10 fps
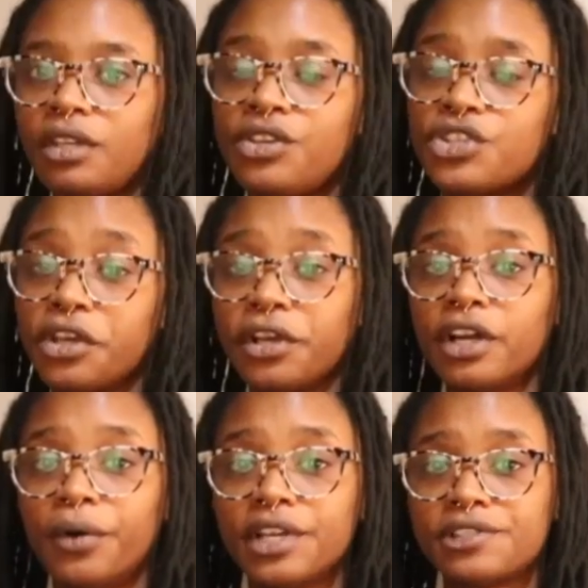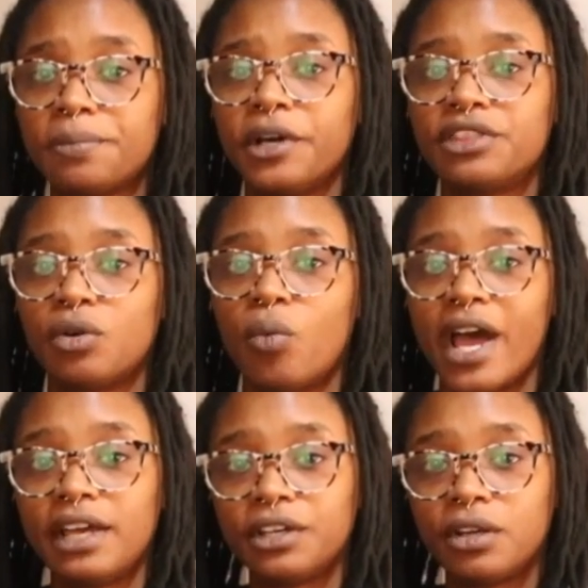So you're going to put the
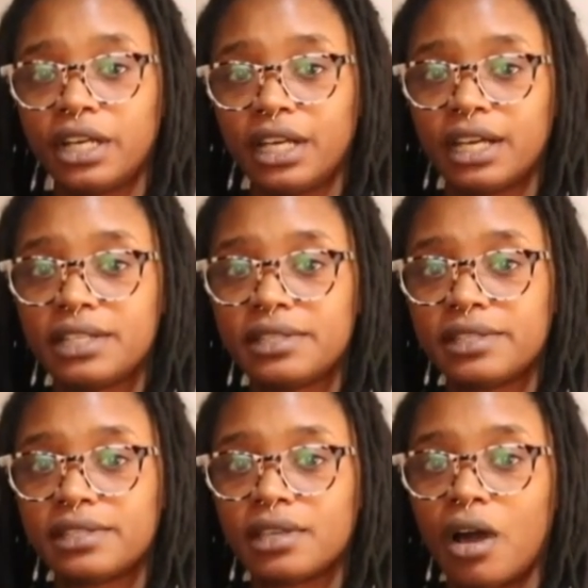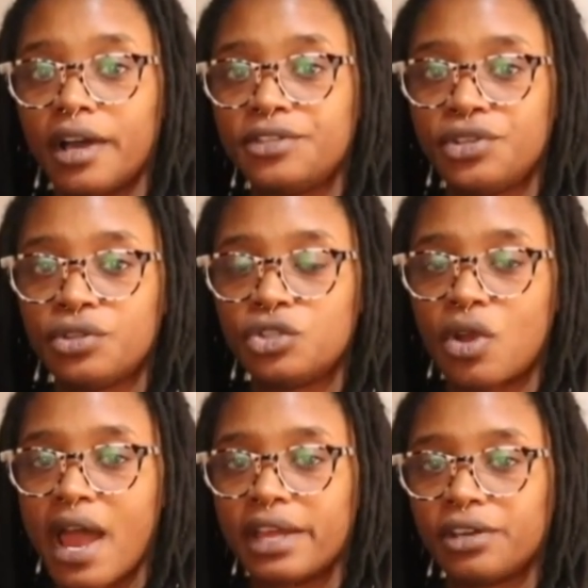wet ingredients onto the
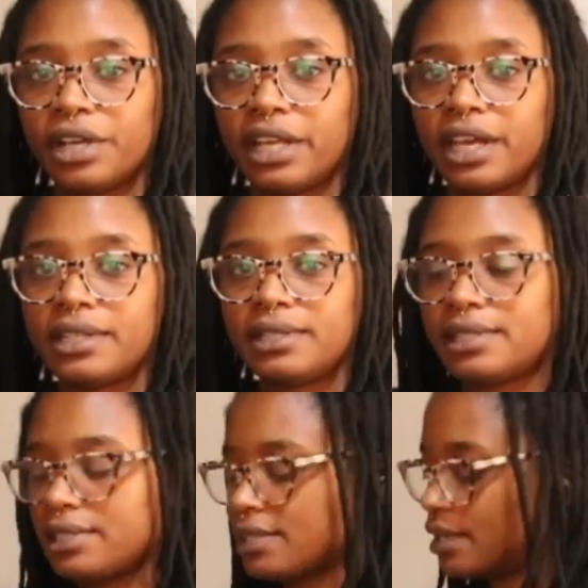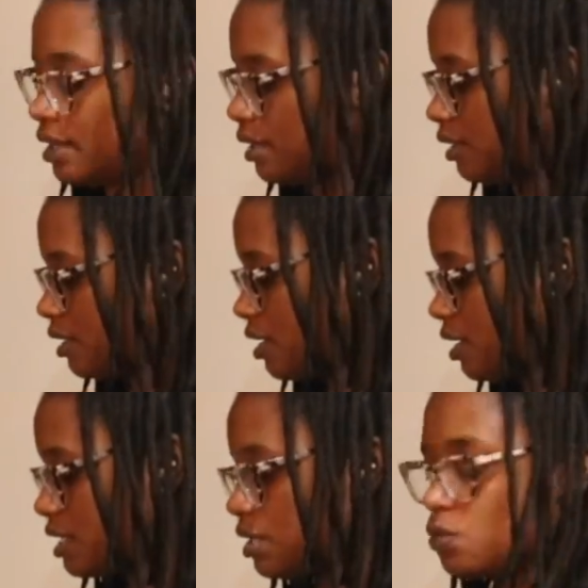dry ingredients,
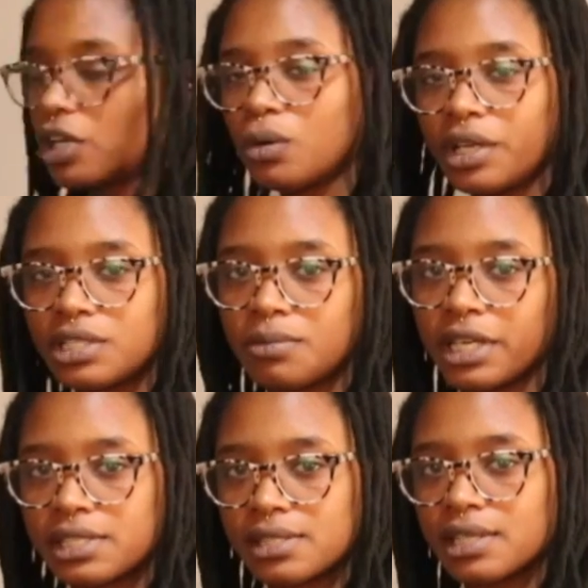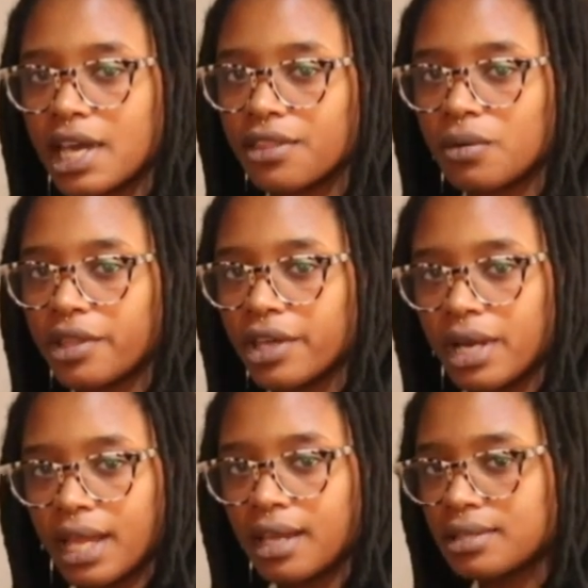and then we're going to mix it together with
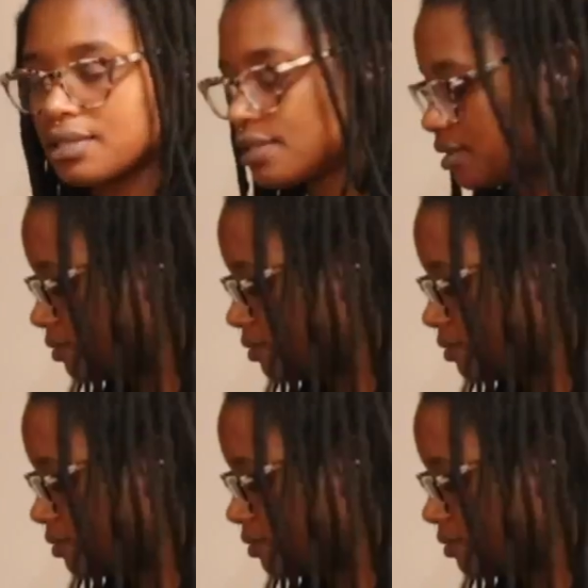our hands.